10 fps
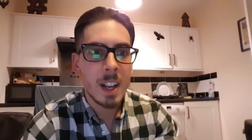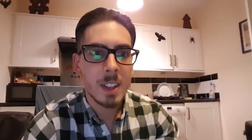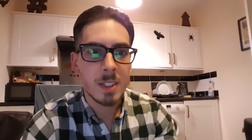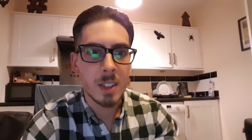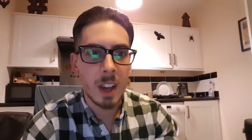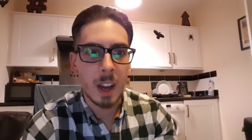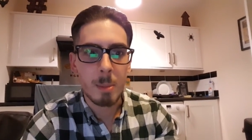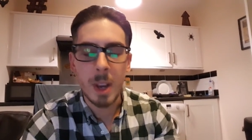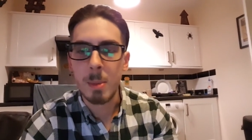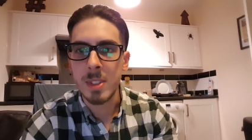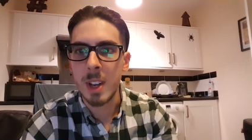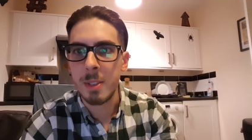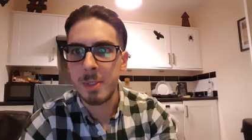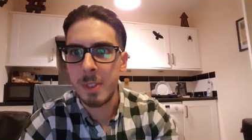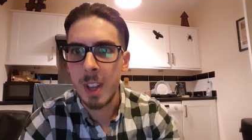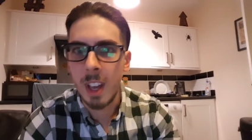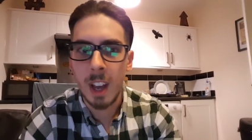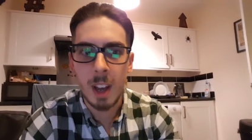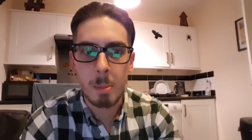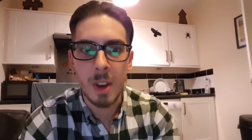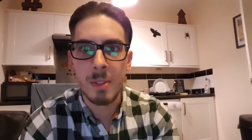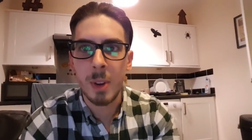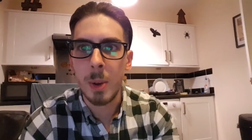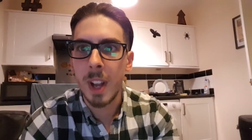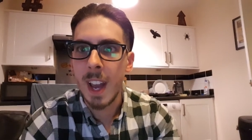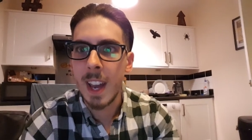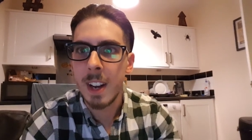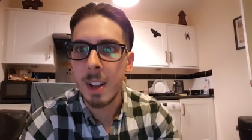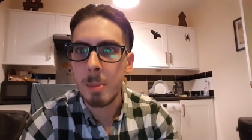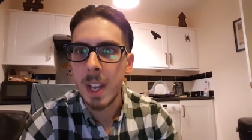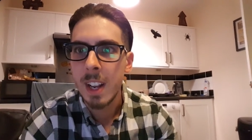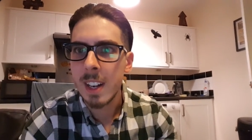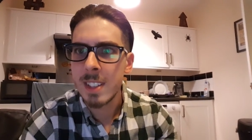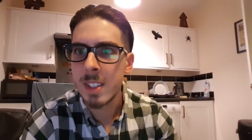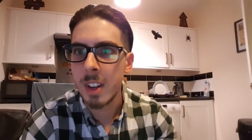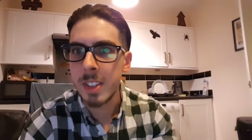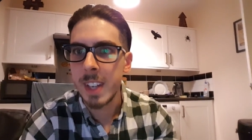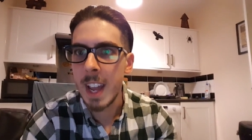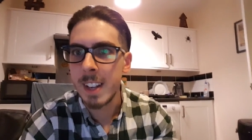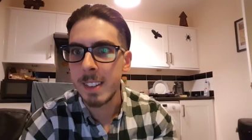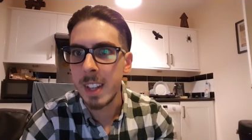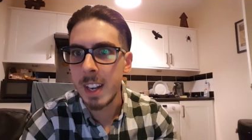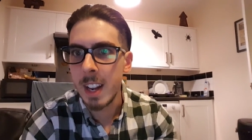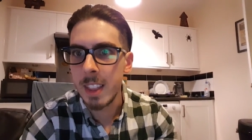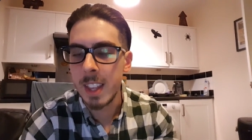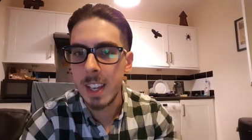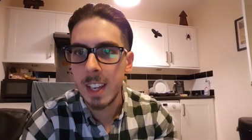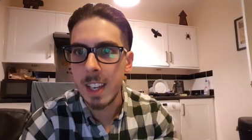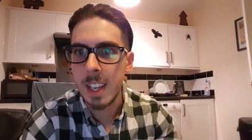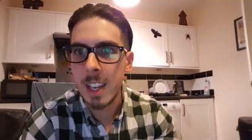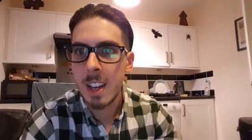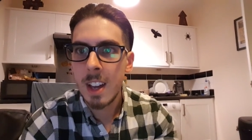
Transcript: So made myself a bit of food and immediately started editing the